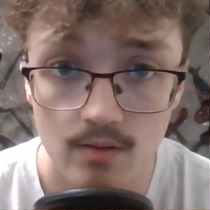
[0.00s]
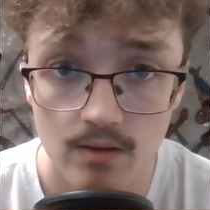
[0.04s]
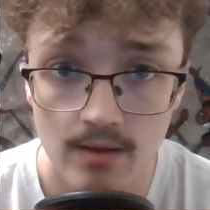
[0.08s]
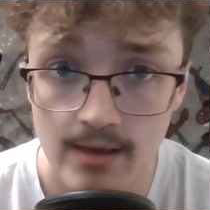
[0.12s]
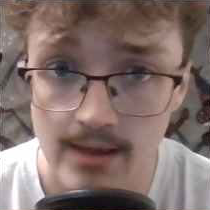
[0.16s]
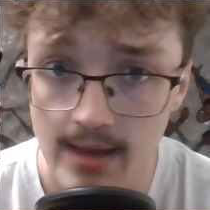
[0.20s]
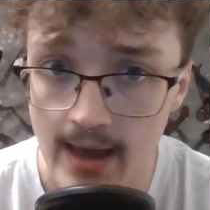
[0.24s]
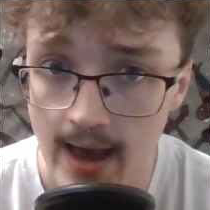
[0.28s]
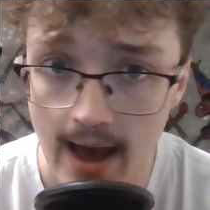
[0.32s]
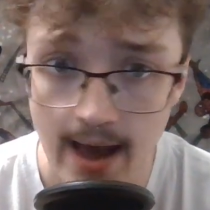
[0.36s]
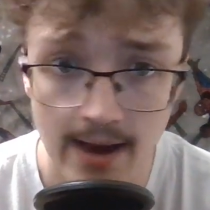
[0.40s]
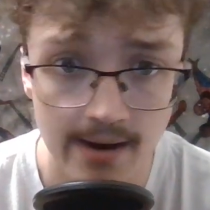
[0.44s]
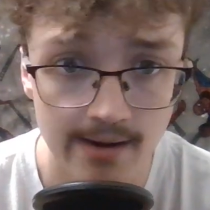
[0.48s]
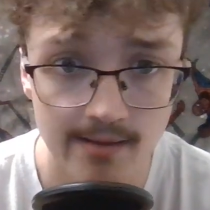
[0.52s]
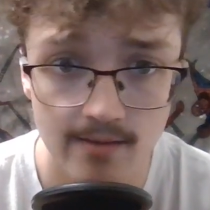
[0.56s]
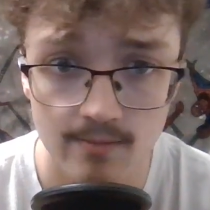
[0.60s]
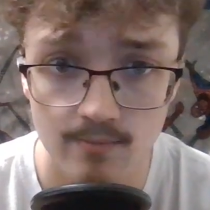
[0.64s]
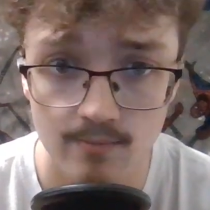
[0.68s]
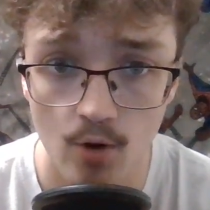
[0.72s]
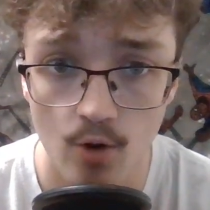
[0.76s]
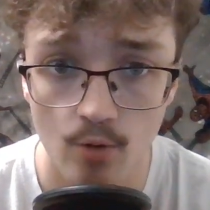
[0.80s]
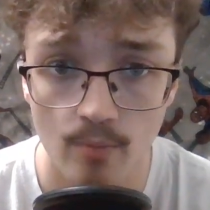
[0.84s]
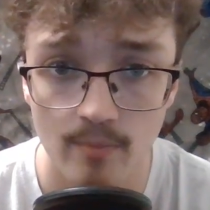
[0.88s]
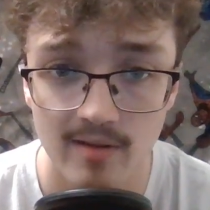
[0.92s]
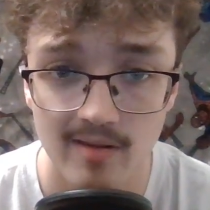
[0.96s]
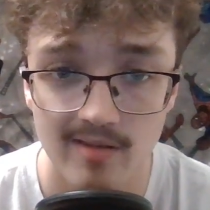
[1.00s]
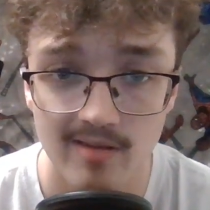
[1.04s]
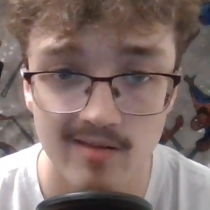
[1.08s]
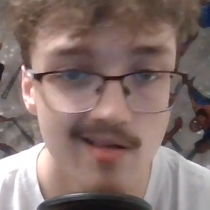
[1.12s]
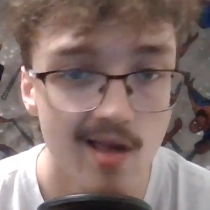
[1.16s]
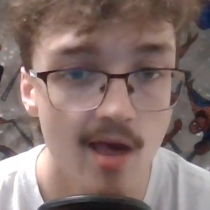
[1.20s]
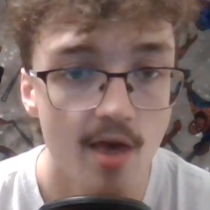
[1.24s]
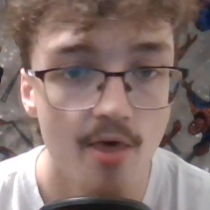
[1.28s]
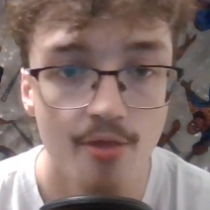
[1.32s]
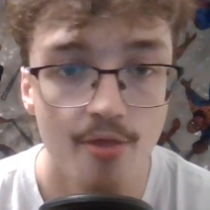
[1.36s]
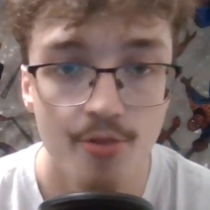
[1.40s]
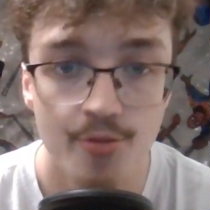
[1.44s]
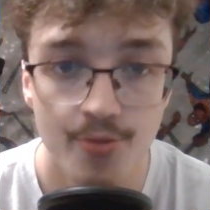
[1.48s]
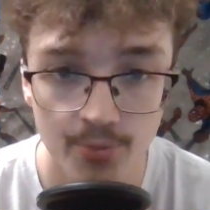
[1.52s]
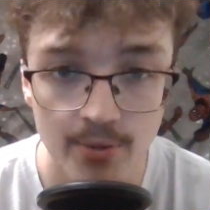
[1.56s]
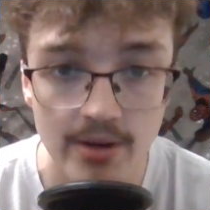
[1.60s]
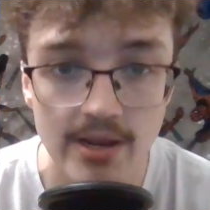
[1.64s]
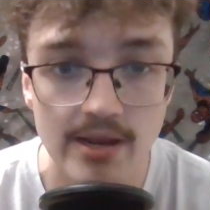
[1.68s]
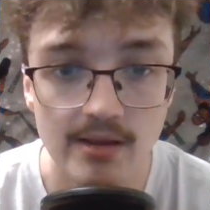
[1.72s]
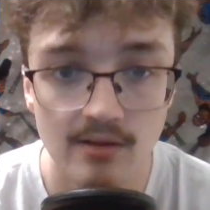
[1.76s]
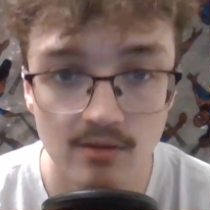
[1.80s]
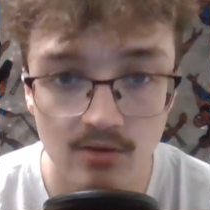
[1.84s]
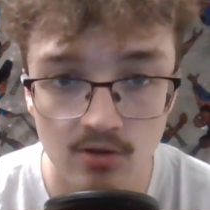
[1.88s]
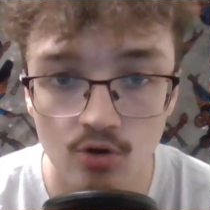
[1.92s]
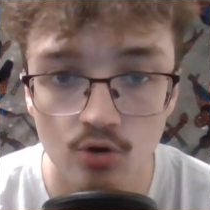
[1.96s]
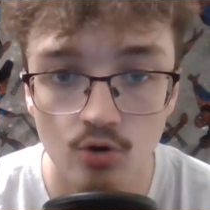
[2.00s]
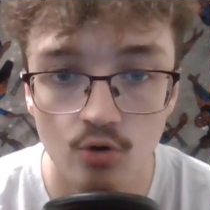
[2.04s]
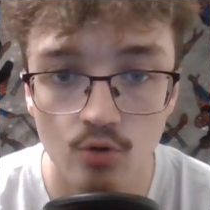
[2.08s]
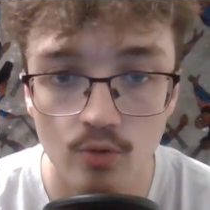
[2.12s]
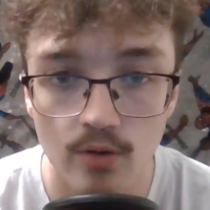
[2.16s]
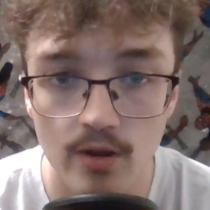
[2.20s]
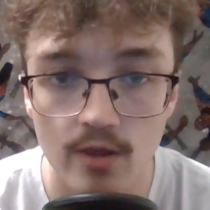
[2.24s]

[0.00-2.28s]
He had his moments. 3-2